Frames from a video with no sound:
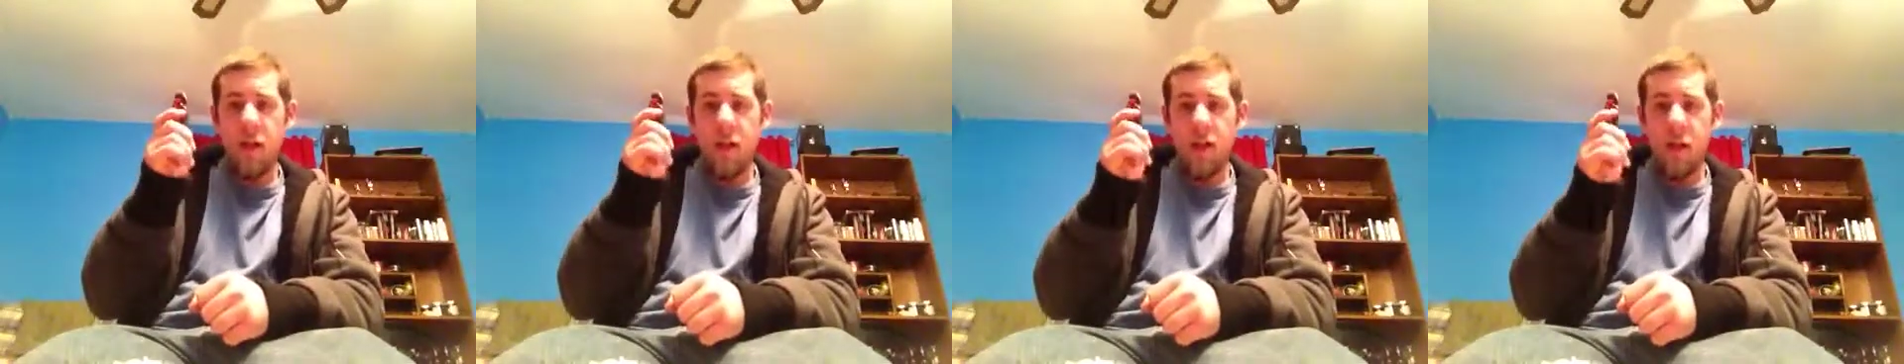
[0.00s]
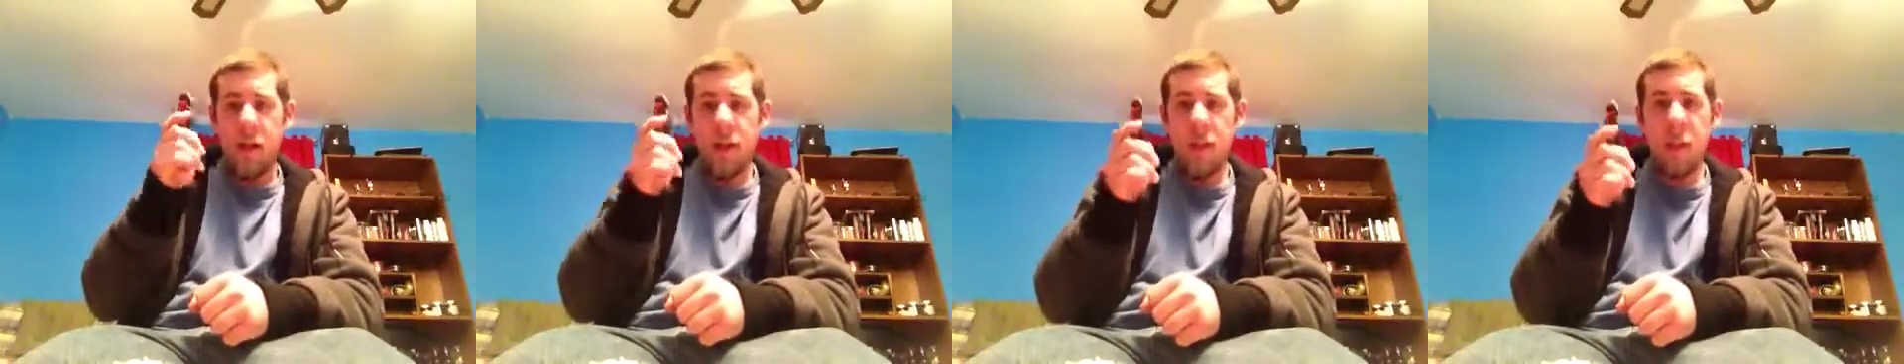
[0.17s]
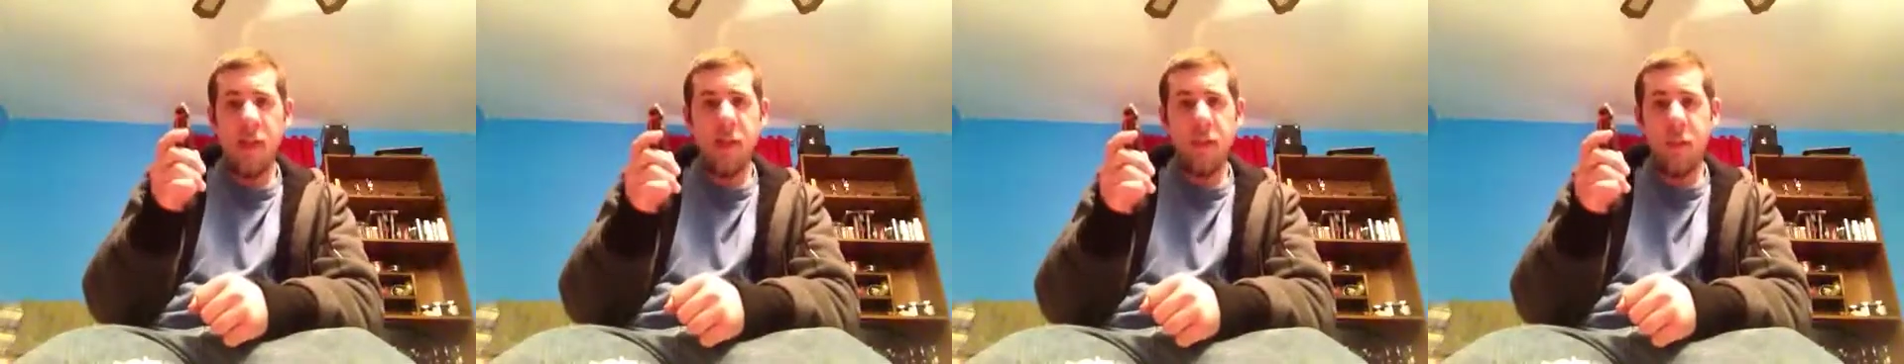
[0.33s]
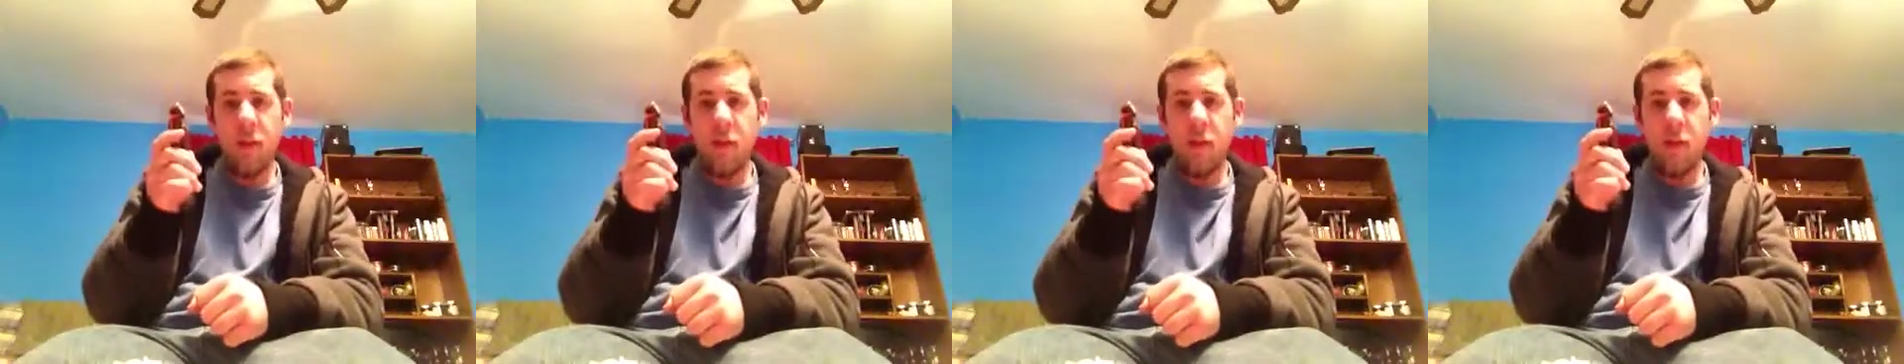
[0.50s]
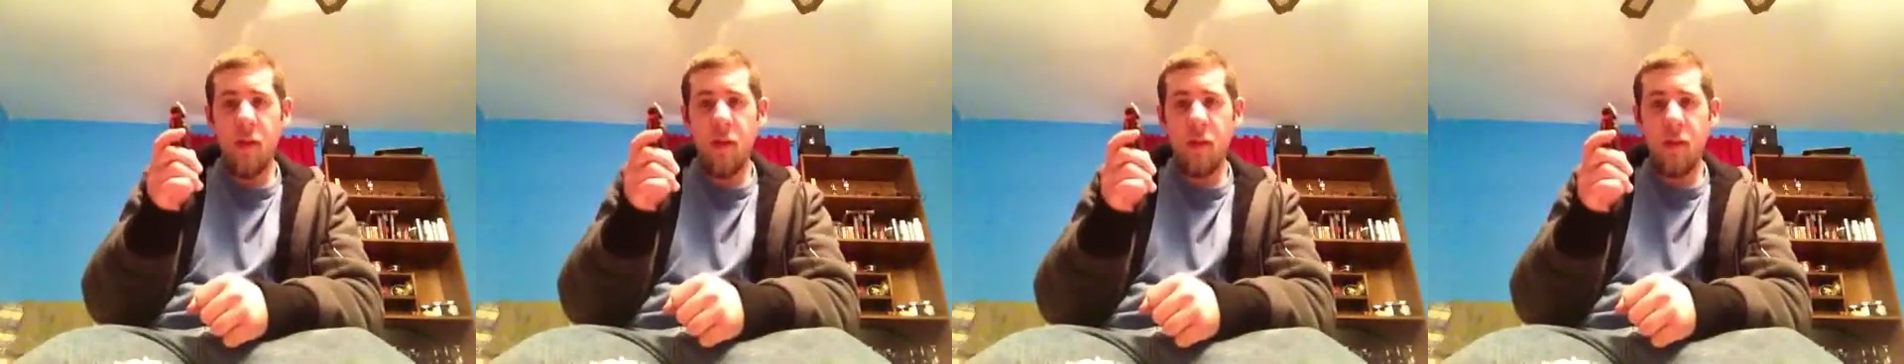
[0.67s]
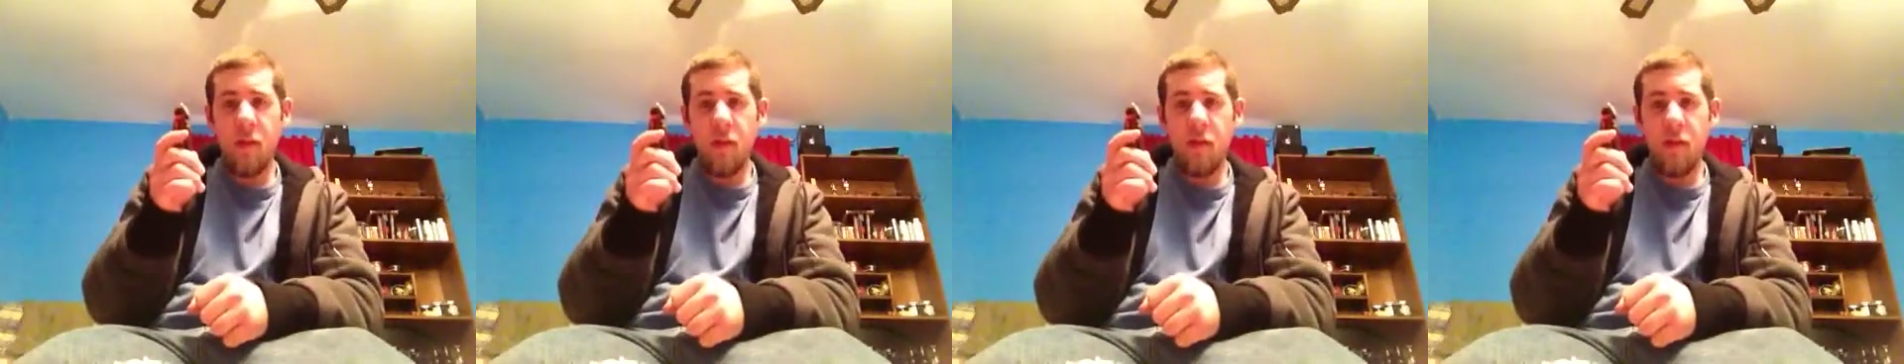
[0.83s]

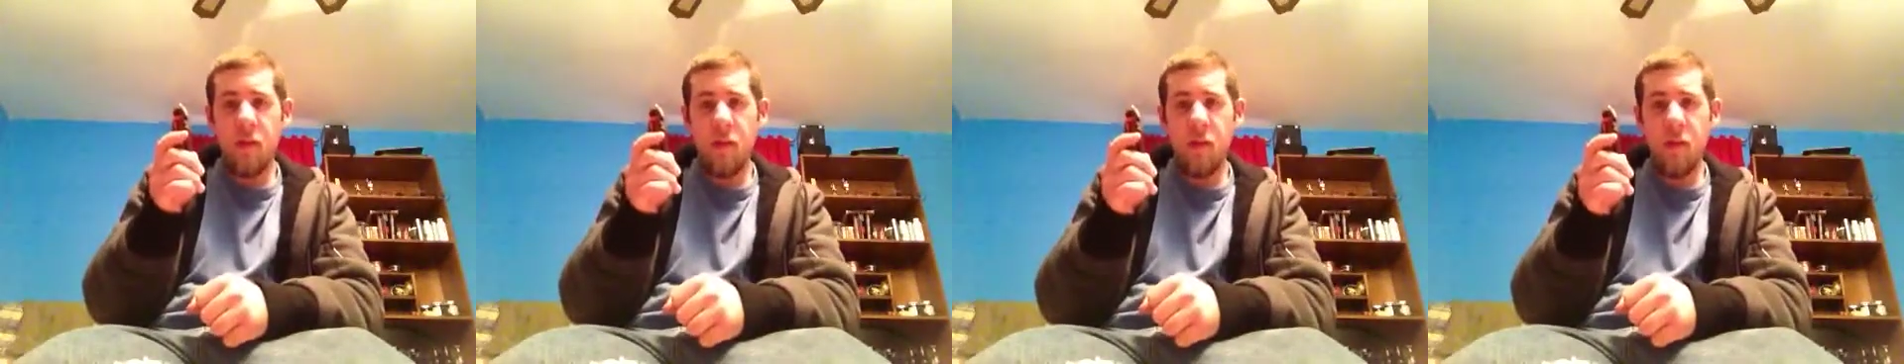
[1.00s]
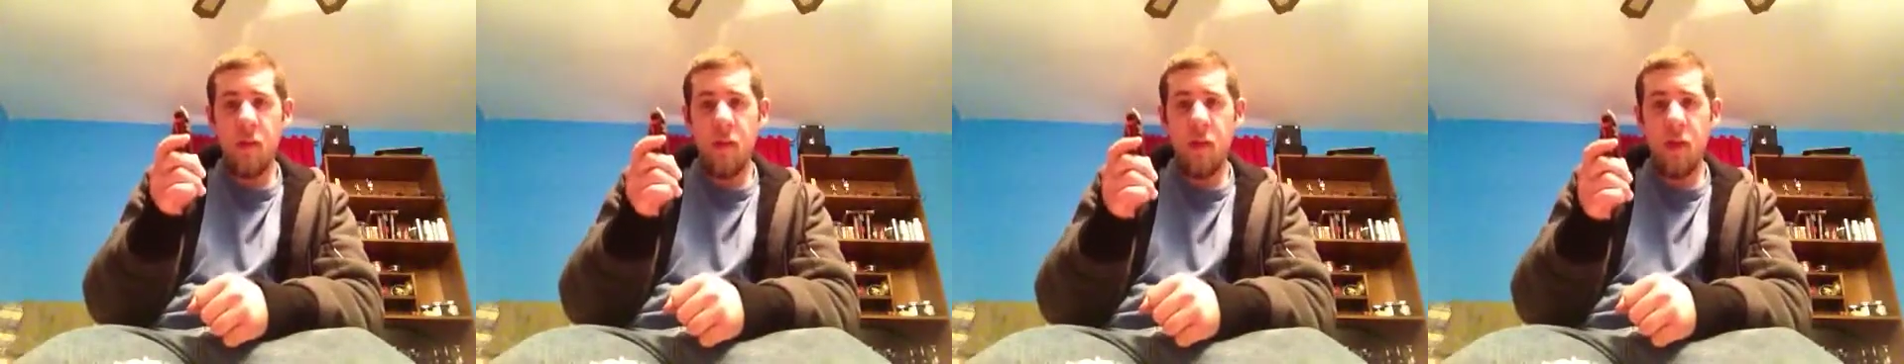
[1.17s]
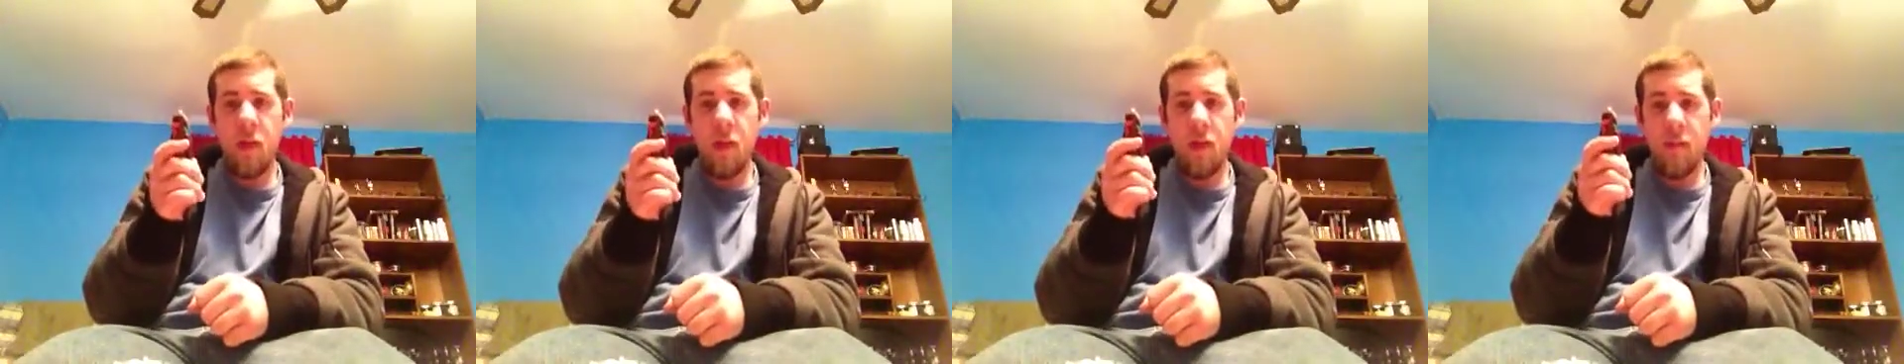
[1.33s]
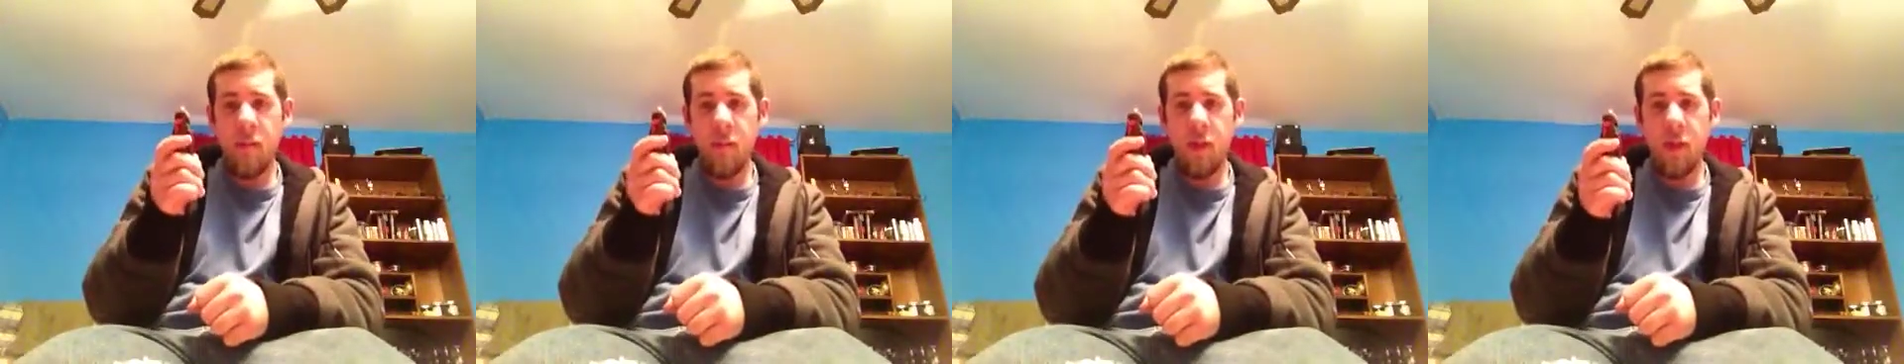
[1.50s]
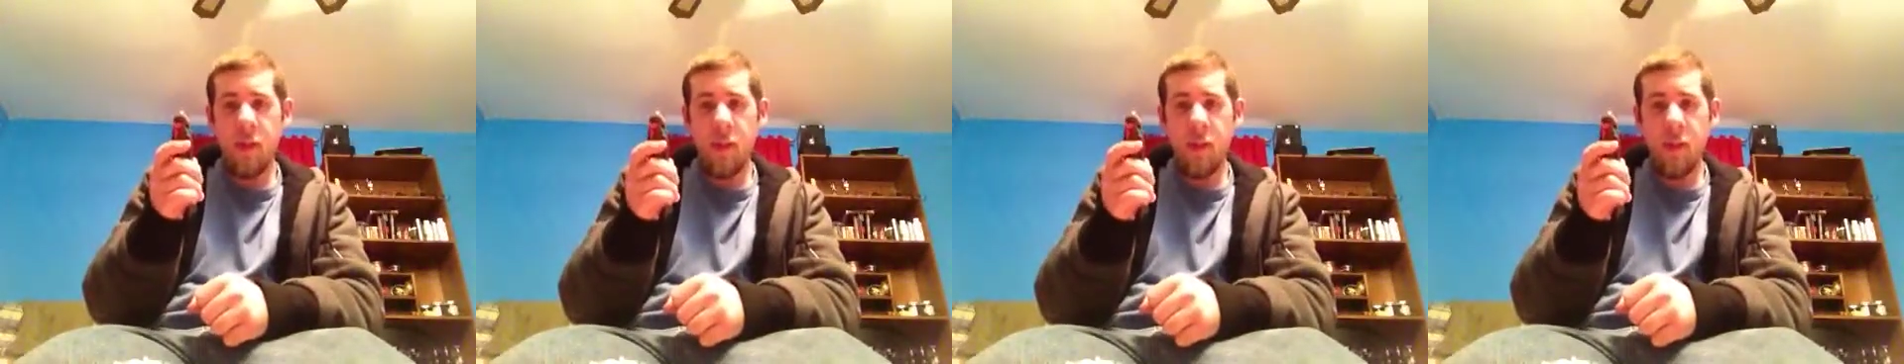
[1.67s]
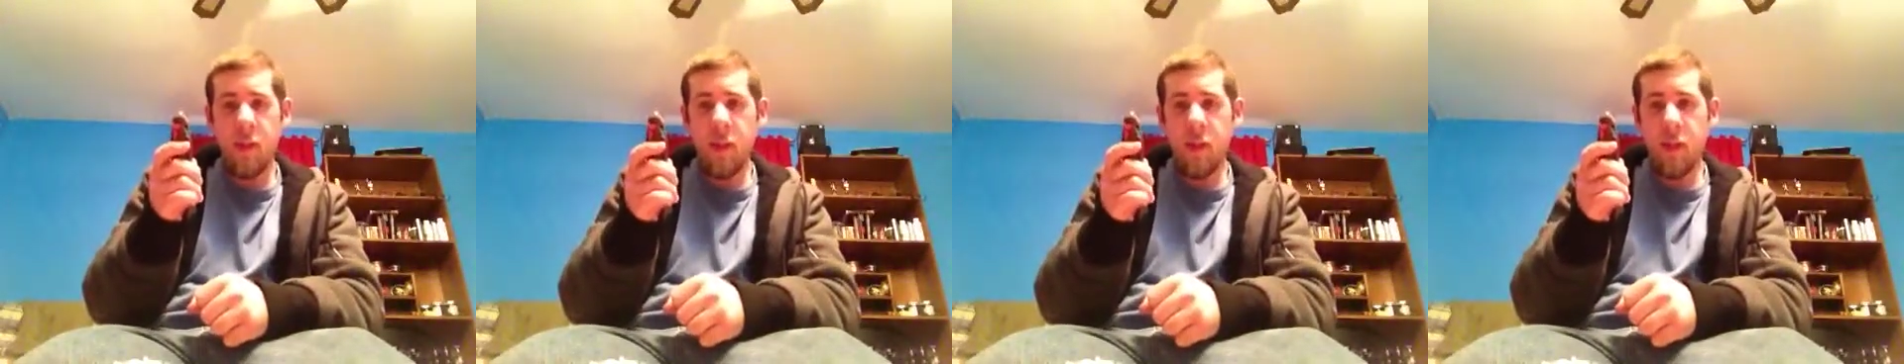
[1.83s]
seatbelt, if
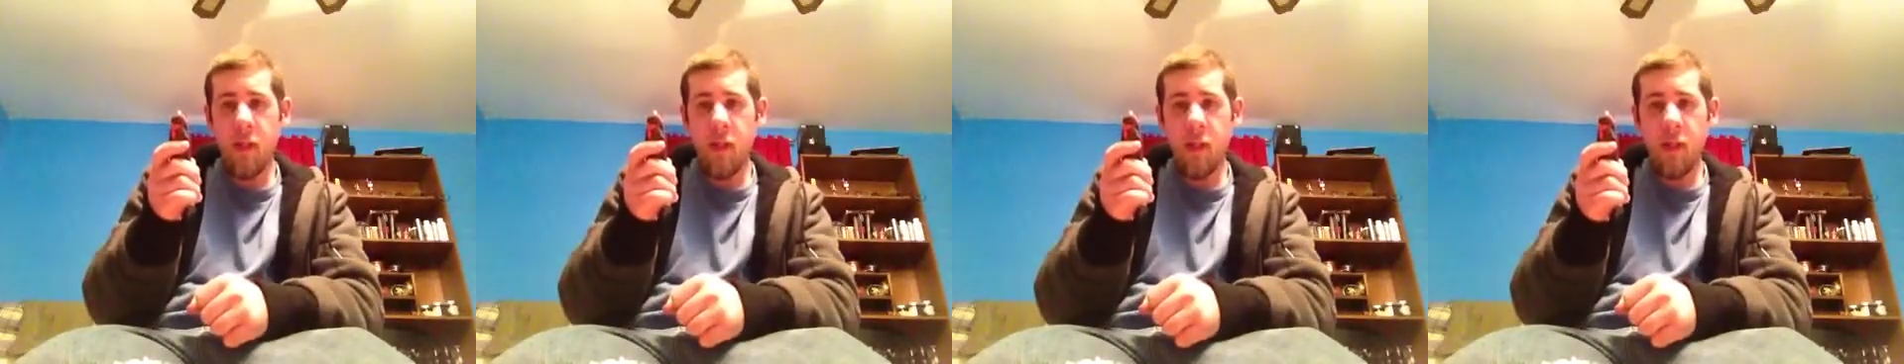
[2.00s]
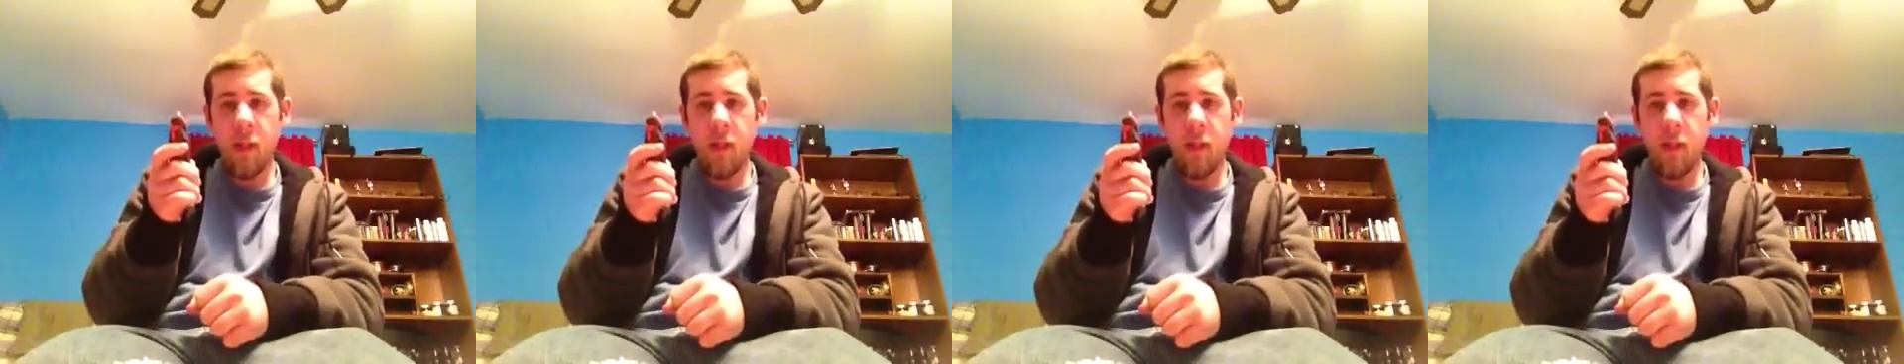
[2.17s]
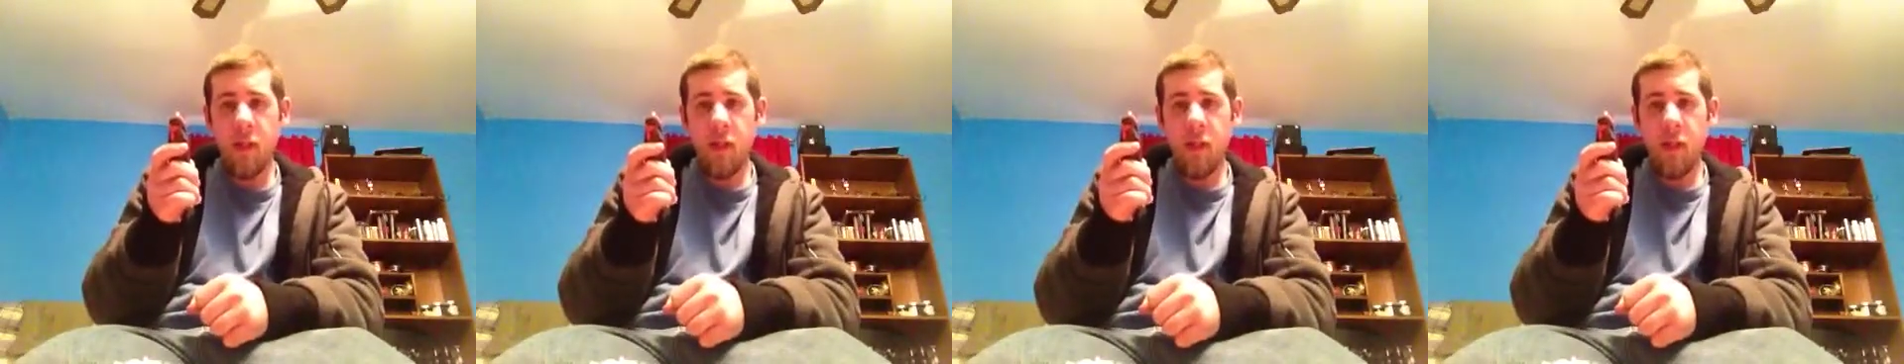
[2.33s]
you're stuck